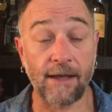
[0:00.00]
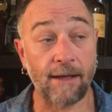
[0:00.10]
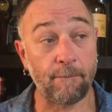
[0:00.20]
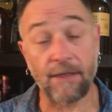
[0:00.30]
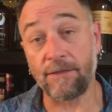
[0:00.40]

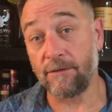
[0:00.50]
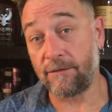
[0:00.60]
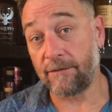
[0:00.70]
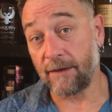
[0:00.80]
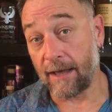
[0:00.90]

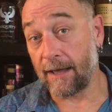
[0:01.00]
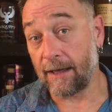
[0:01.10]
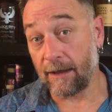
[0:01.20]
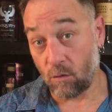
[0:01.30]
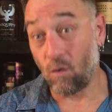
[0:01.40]
methods
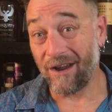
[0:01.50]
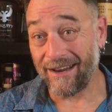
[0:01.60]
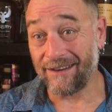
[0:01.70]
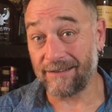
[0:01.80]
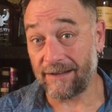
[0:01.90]
quite
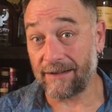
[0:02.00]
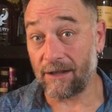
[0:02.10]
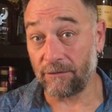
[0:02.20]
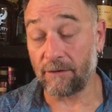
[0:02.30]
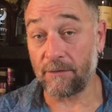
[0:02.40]
in
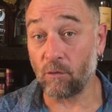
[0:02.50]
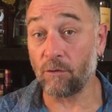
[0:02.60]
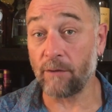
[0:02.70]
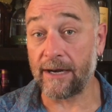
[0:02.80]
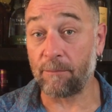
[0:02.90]
detail. So if you want to
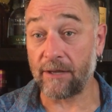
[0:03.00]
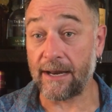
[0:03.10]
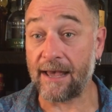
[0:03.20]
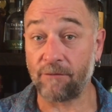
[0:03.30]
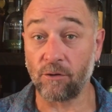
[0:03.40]
read up on that,
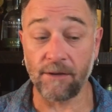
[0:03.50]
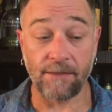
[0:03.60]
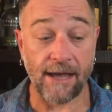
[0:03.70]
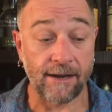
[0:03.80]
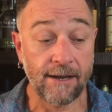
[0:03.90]
have a look at
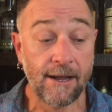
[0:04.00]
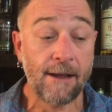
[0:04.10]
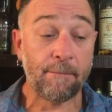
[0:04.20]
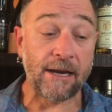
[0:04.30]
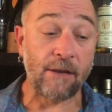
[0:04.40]
that.
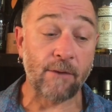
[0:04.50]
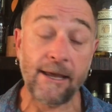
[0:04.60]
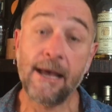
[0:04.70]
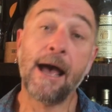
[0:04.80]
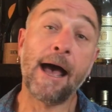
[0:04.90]
But anyway,
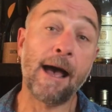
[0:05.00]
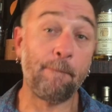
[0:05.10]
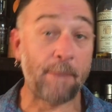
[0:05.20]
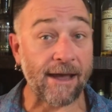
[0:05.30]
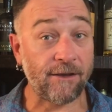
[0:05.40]

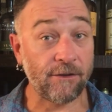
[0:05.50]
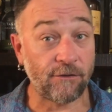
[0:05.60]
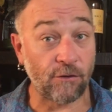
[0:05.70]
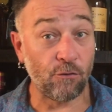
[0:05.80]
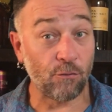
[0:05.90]
back
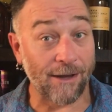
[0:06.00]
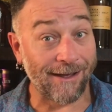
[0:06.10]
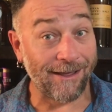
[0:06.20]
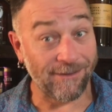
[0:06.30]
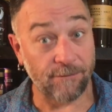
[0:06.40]
to
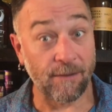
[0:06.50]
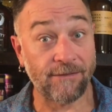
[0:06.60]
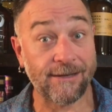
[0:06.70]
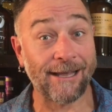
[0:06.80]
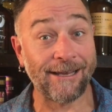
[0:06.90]
this
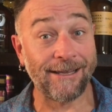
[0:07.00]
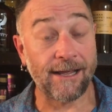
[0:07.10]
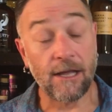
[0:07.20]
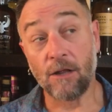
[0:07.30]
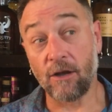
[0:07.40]
month's Caol
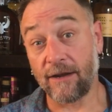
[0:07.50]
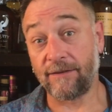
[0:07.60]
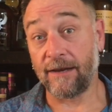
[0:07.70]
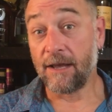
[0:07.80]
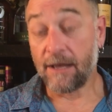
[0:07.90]
Ila. Like I
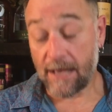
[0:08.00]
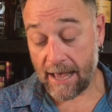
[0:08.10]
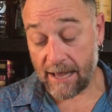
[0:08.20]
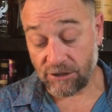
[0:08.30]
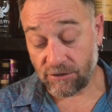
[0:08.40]
said,
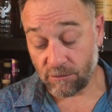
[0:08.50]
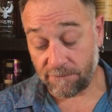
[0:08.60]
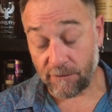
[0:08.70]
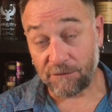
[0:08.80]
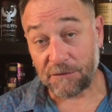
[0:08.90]
unchill
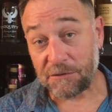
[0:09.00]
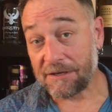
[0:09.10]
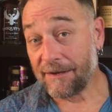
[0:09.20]
filtered,